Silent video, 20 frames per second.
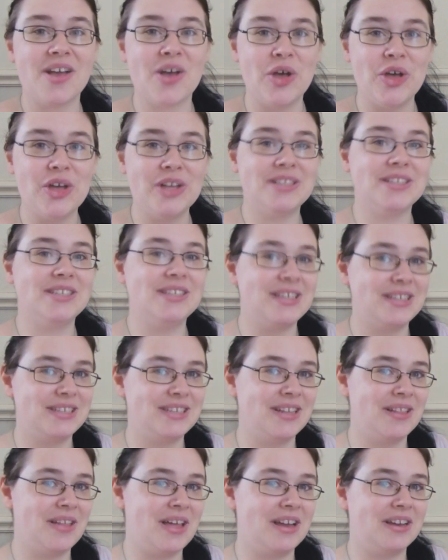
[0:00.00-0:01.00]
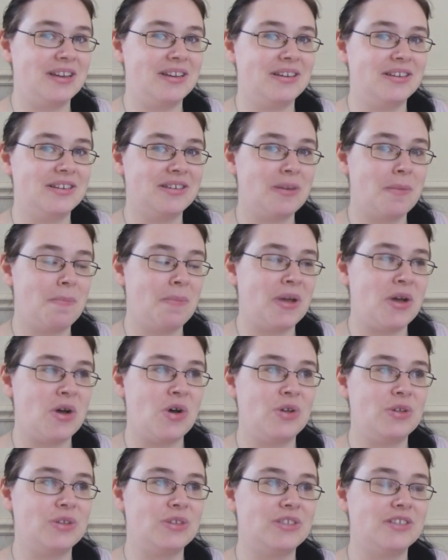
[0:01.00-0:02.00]
her to Disneyland
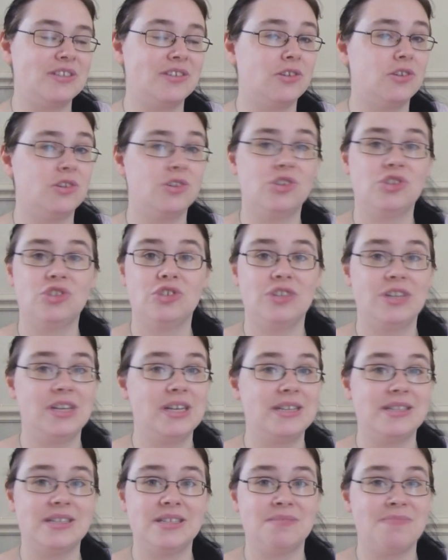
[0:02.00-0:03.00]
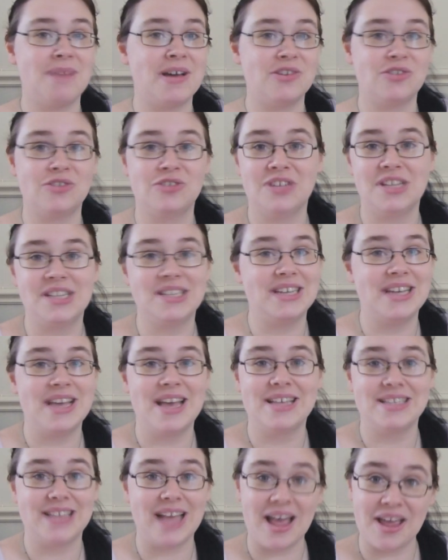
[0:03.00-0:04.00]
because she's as mad on Disney
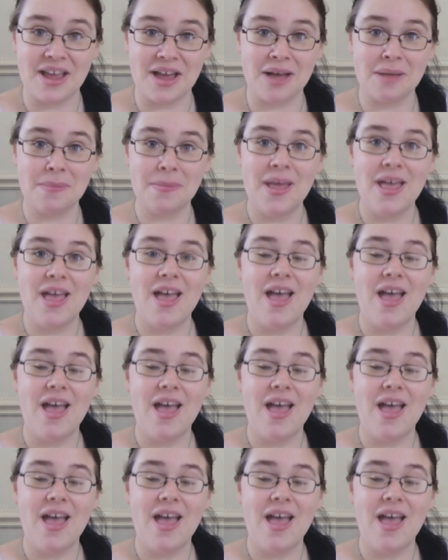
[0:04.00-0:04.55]
as I am,